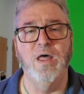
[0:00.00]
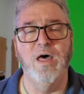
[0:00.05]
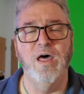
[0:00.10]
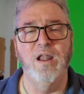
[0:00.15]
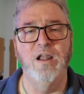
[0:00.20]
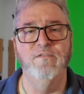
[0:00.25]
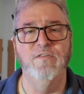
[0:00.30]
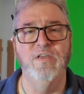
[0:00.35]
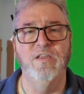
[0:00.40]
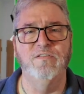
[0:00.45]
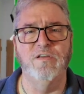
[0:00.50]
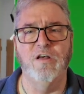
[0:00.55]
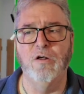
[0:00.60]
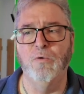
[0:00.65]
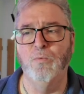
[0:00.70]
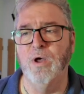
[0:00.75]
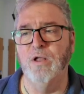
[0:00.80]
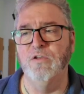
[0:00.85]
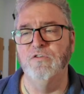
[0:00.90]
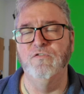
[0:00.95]
is I'll
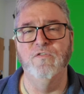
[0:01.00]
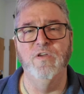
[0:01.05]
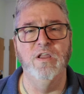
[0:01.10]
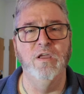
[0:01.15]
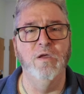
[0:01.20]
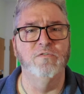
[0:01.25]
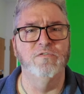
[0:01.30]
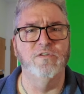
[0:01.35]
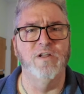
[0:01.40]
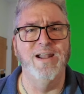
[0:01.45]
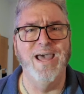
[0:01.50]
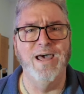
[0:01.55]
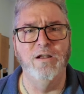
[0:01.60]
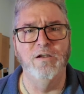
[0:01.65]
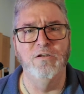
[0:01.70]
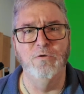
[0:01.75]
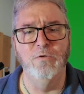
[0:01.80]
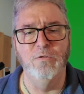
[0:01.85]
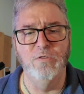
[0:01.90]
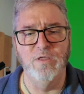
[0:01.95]
watch videos on how to
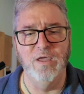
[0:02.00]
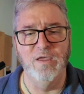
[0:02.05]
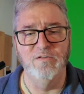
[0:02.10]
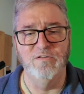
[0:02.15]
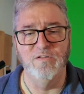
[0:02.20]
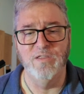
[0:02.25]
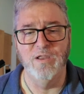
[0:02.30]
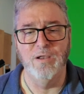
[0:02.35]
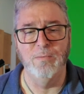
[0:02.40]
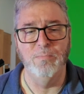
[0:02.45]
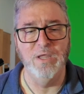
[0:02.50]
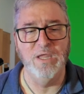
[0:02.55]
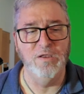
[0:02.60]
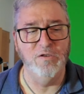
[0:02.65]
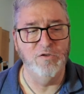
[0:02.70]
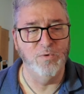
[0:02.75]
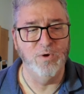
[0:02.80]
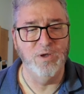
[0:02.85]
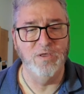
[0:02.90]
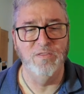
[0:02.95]
do things and then be
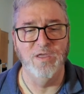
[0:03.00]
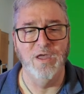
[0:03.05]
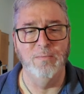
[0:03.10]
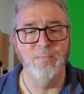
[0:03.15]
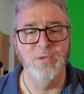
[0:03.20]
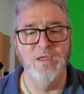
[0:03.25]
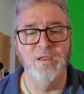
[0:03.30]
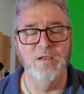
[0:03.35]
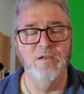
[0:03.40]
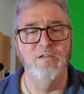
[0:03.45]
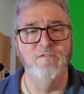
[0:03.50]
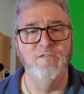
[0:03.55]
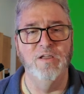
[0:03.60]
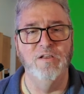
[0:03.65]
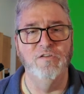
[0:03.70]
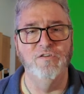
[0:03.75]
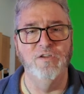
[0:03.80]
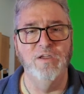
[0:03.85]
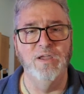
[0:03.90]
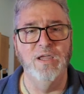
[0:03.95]
doing them in
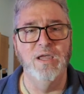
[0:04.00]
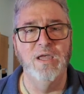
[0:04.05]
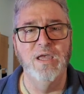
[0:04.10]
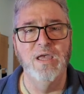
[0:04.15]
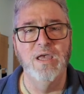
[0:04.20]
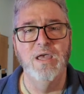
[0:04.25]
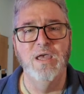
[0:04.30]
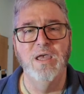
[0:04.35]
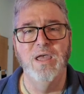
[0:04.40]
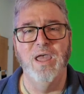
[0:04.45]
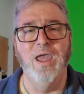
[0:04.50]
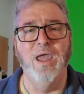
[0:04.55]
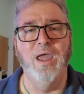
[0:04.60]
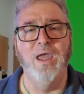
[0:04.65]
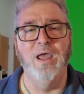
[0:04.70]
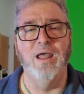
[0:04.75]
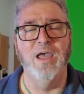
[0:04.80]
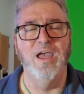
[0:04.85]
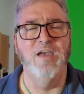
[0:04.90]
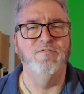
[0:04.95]
DaVinci,
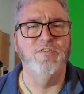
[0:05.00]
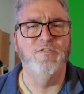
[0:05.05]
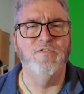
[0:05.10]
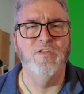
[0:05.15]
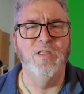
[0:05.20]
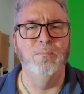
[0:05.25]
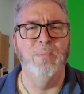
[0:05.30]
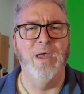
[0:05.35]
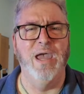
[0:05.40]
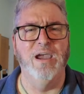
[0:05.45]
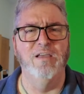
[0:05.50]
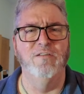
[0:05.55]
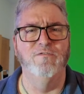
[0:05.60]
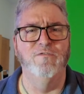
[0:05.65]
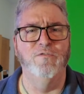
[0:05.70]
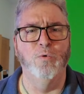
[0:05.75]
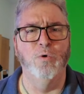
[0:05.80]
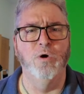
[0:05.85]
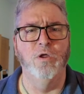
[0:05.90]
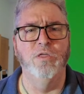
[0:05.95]
and I have to flip back and
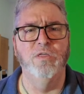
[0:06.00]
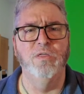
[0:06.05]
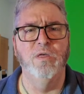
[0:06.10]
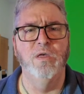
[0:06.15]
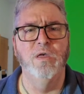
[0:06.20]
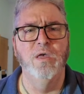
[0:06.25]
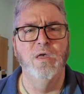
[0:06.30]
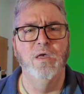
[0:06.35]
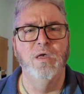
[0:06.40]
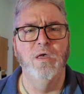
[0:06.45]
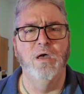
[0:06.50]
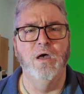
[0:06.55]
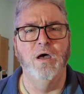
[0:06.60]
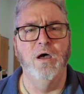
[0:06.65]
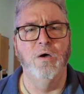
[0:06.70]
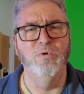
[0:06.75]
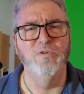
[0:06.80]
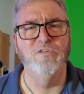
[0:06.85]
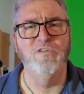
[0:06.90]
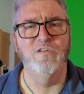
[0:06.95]
forth,
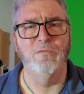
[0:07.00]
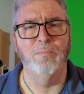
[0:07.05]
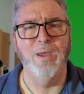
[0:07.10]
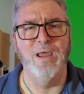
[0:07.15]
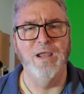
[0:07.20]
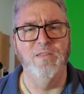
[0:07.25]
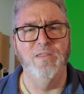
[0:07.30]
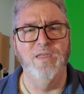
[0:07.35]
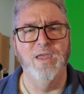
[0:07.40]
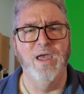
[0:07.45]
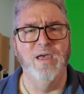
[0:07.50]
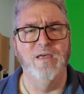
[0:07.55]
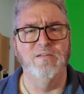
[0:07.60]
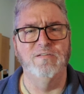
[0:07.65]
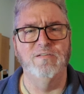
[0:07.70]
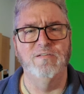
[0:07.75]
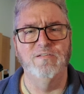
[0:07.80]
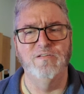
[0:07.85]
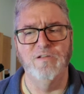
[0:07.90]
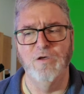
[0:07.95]
which is a pain in the ass.
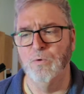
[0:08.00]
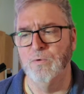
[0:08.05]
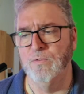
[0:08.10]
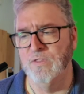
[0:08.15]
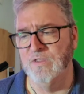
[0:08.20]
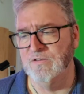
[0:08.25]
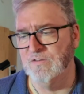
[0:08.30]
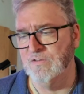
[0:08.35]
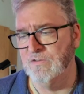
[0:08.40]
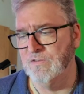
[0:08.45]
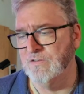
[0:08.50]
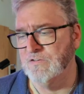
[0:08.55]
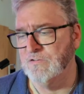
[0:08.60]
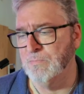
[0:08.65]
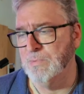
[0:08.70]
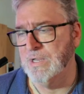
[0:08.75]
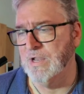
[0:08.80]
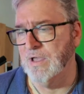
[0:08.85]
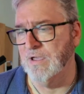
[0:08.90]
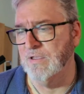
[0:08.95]
So this will
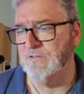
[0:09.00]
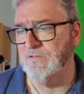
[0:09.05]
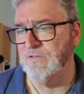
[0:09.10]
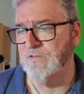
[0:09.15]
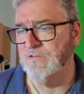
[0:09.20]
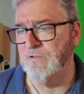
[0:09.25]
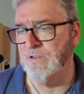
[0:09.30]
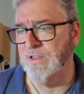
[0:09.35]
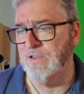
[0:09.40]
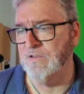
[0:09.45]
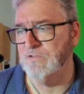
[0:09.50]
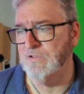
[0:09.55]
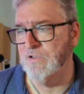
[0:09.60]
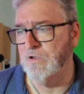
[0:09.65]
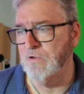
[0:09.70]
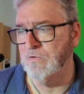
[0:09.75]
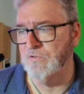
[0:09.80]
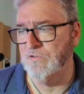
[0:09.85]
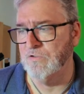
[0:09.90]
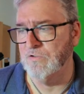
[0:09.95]
be nice. So let's
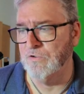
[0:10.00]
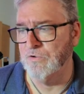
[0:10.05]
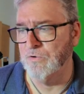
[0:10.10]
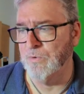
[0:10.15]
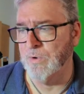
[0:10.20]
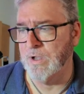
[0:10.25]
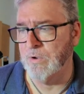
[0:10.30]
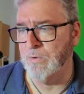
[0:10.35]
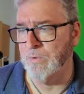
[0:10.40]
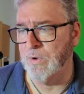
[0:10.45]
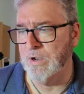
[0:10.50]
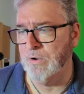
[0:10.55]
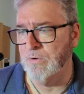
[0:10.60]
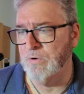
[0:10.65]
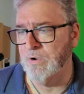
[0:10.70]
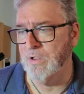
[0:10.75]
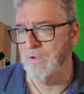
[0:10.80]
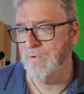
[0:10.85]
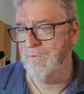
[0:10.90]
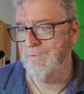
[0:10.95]
go to I don't
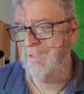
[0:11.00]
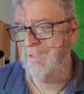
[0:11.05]
know.